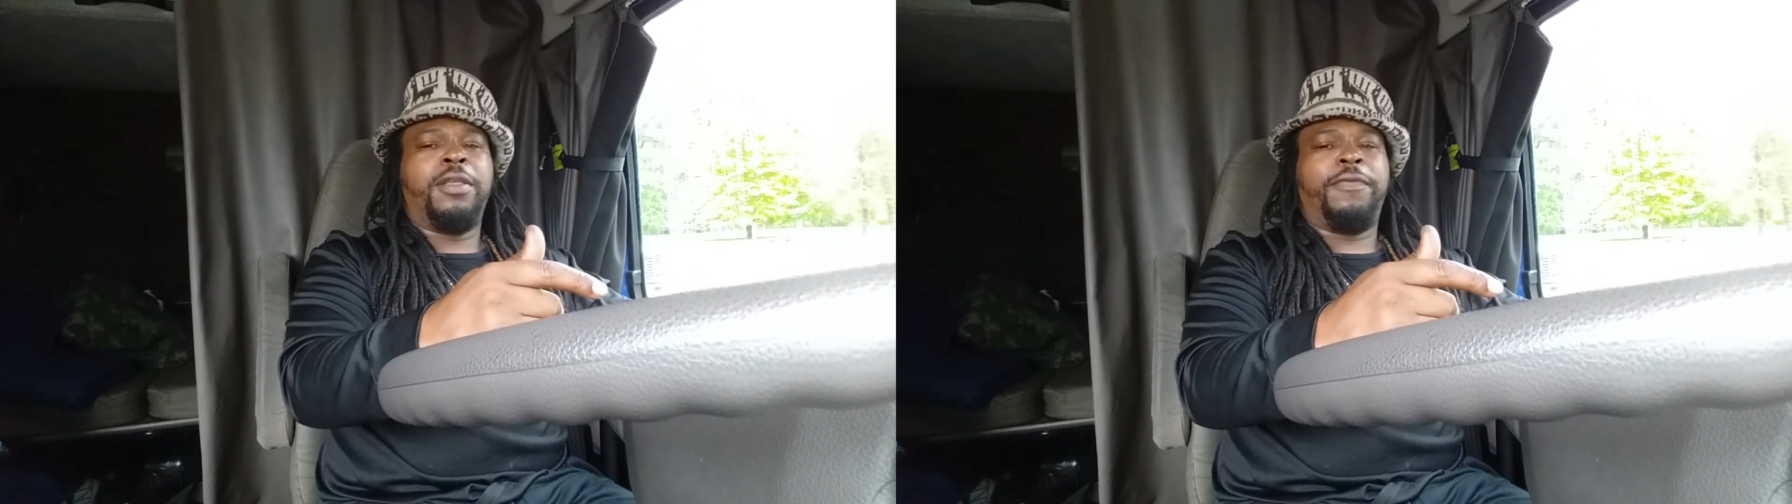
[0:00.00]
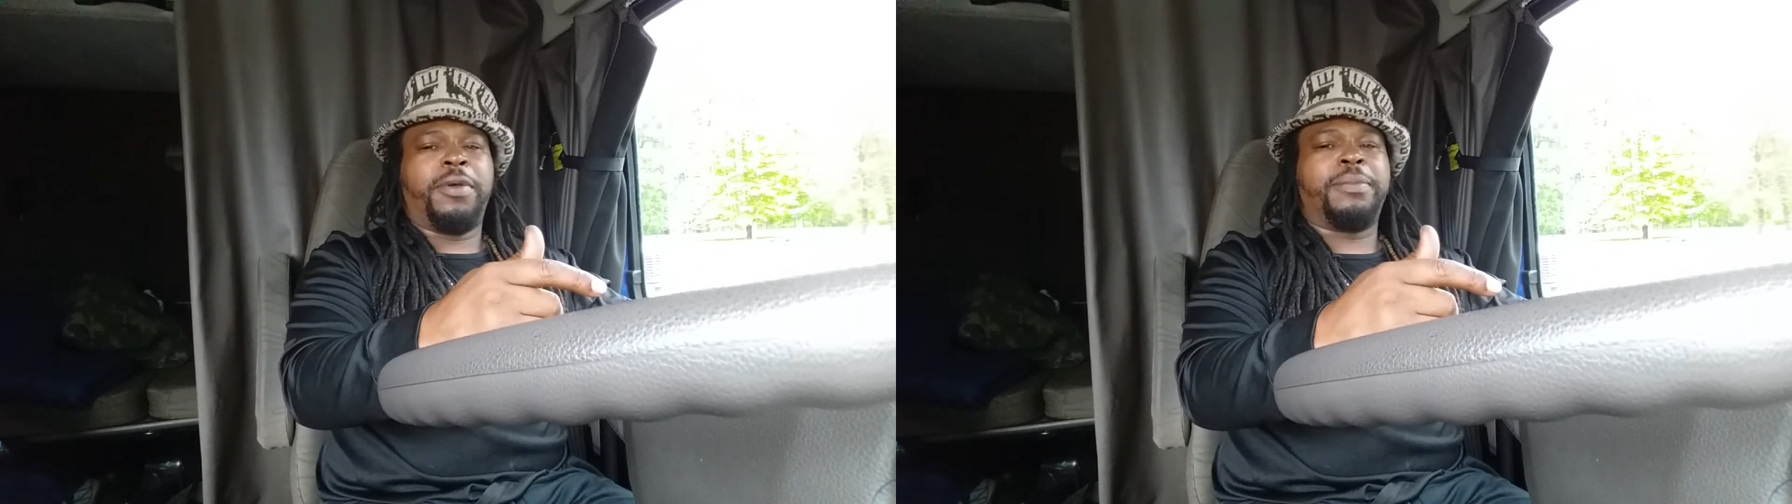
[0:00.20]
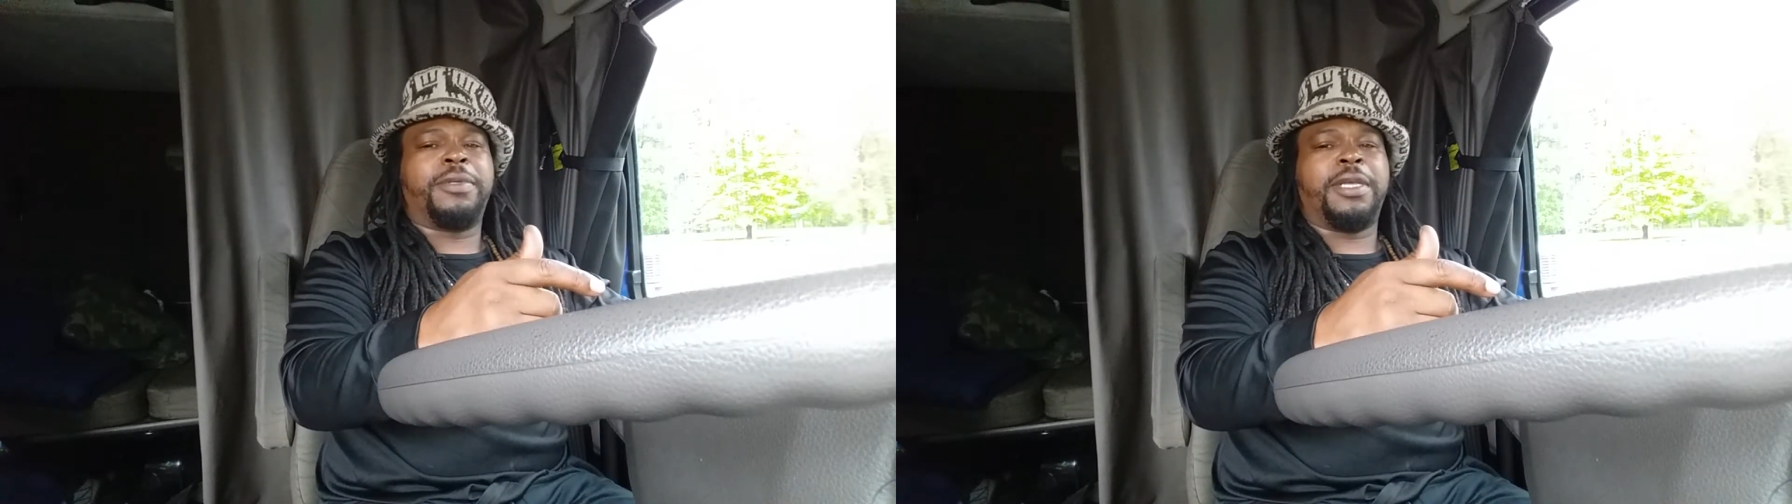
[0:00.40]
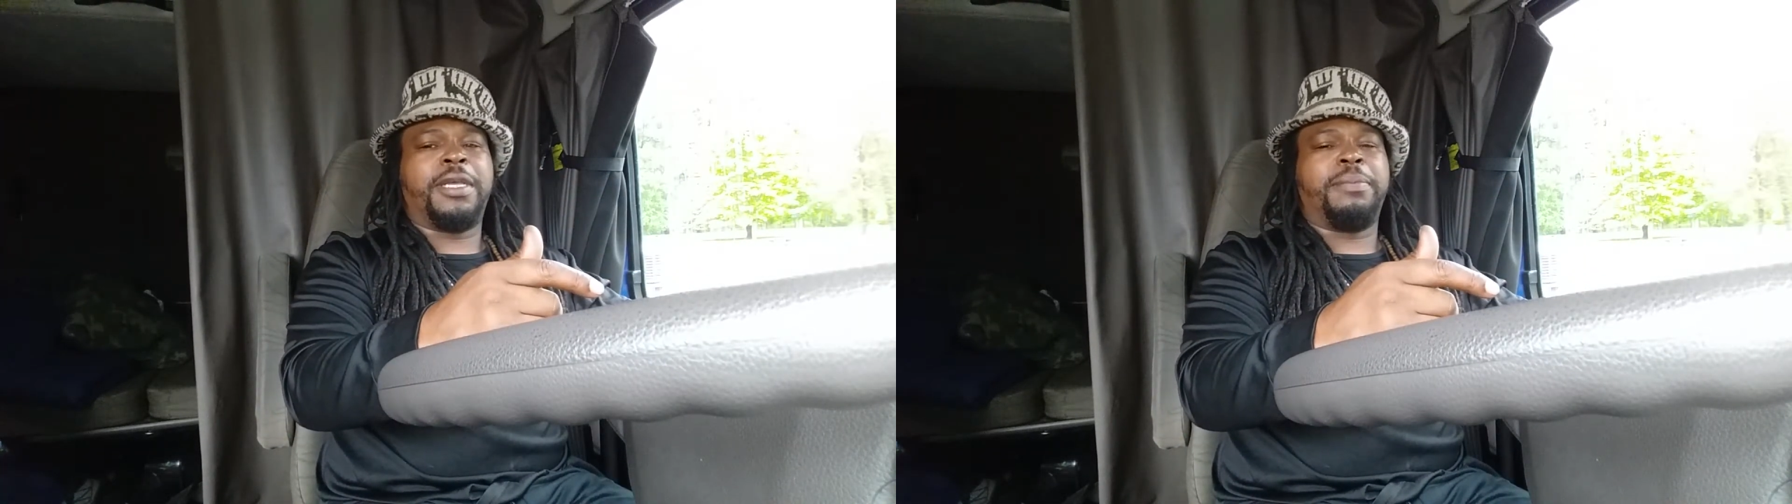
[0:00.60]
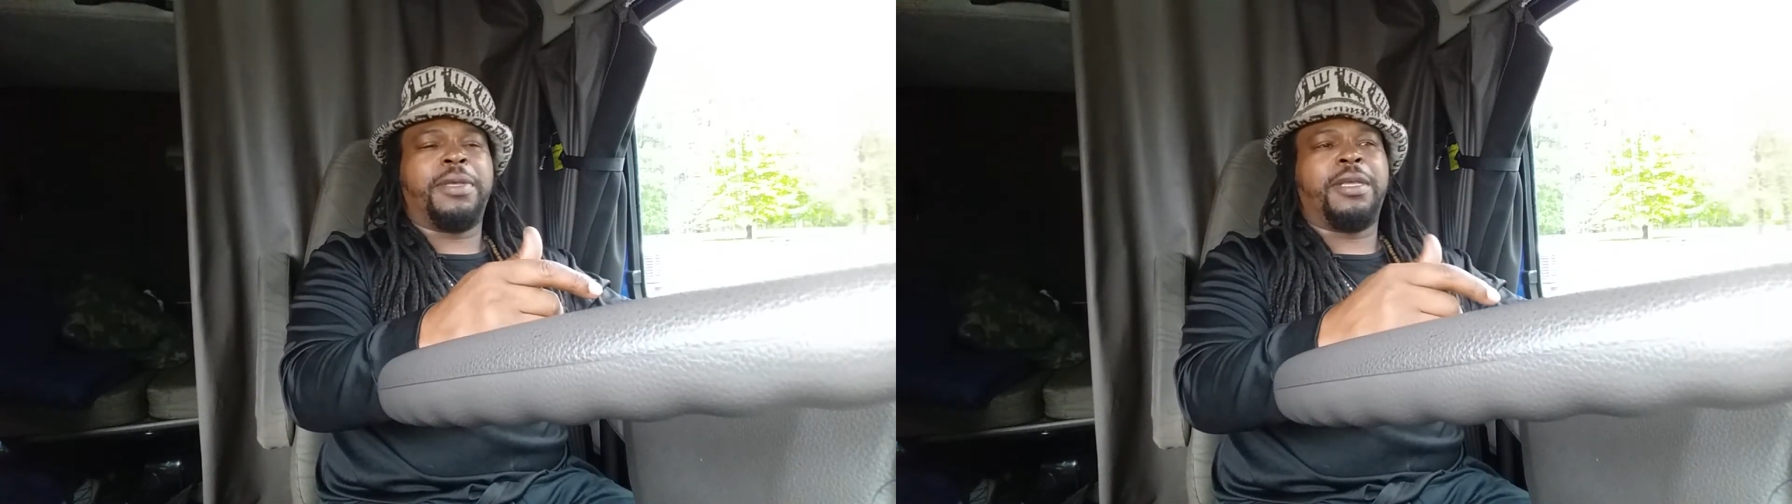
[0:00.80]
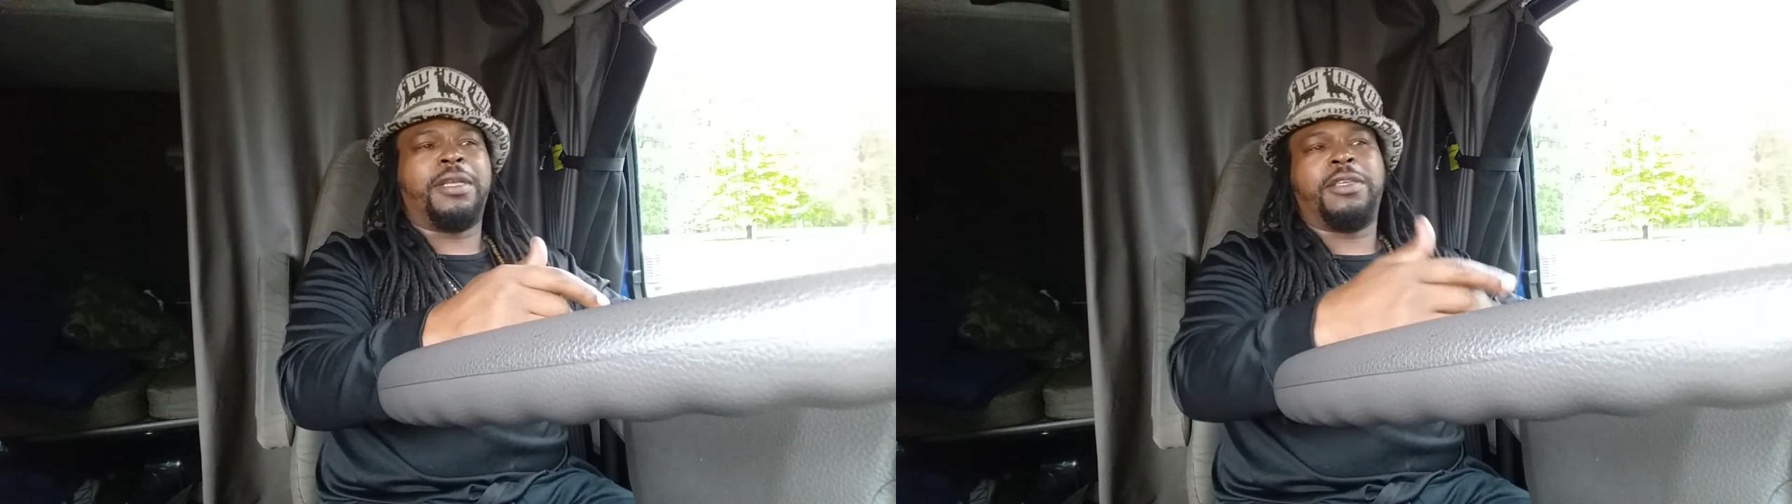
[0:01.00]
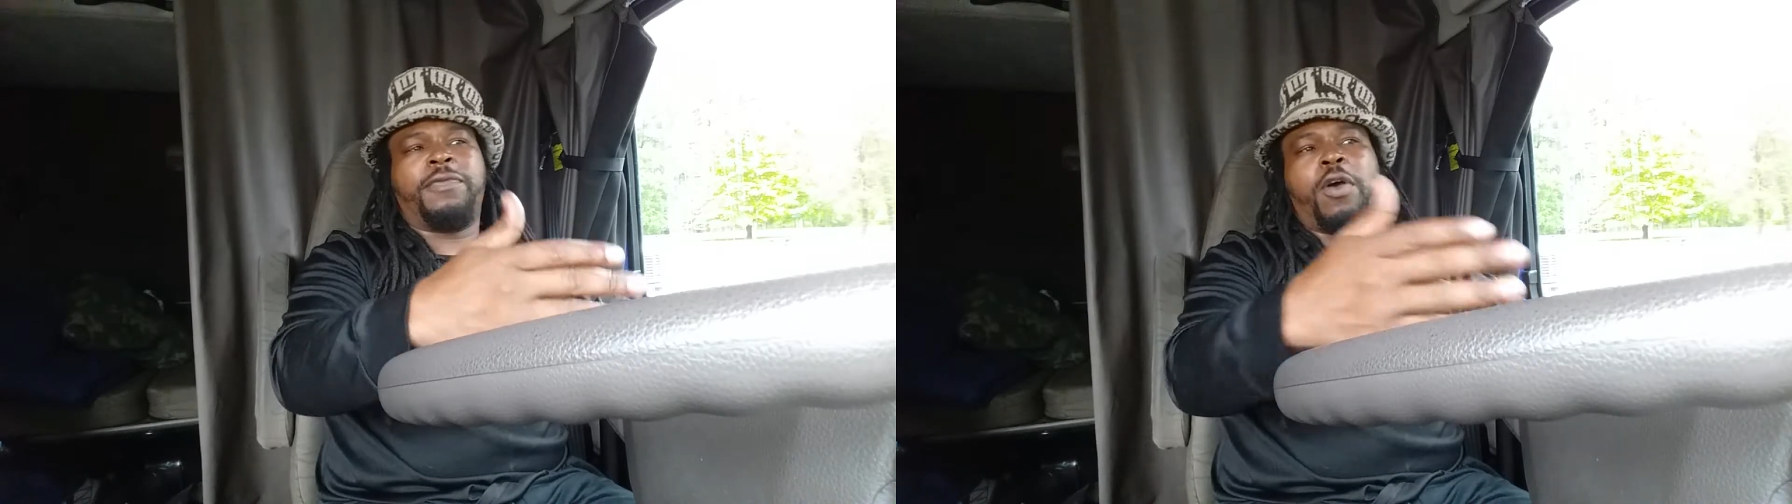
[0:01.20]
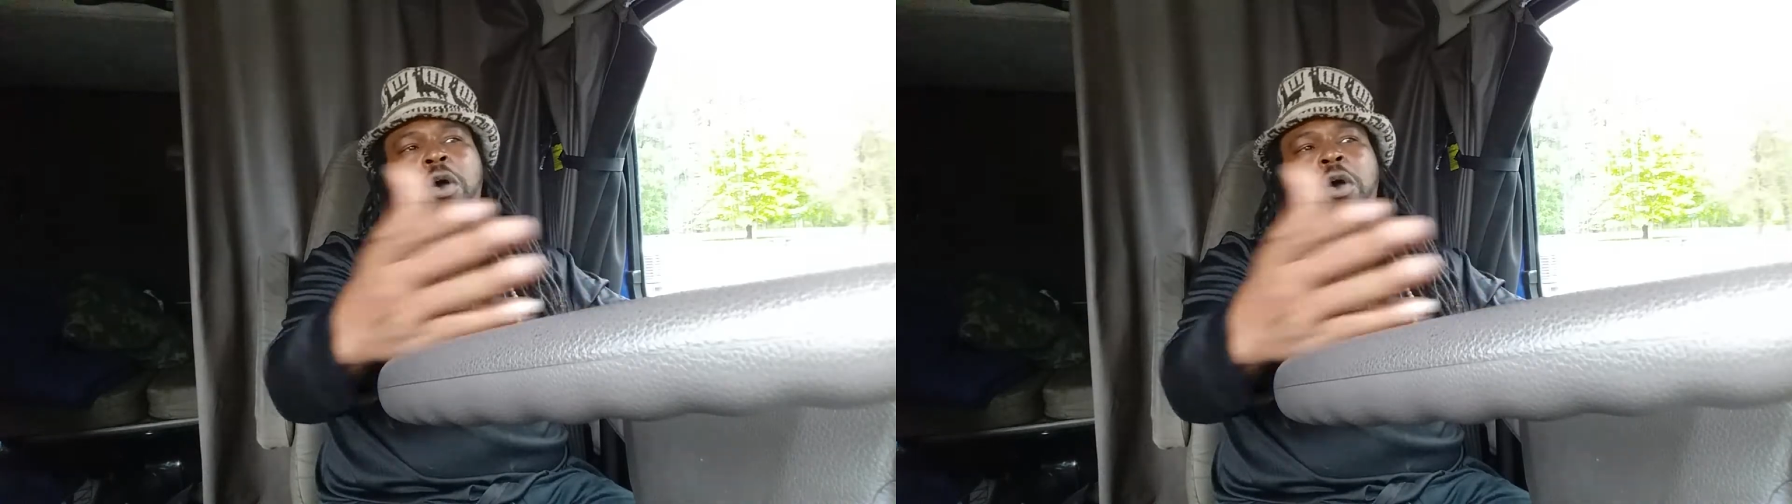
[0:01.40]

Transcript: You feel what I'm saying? Because if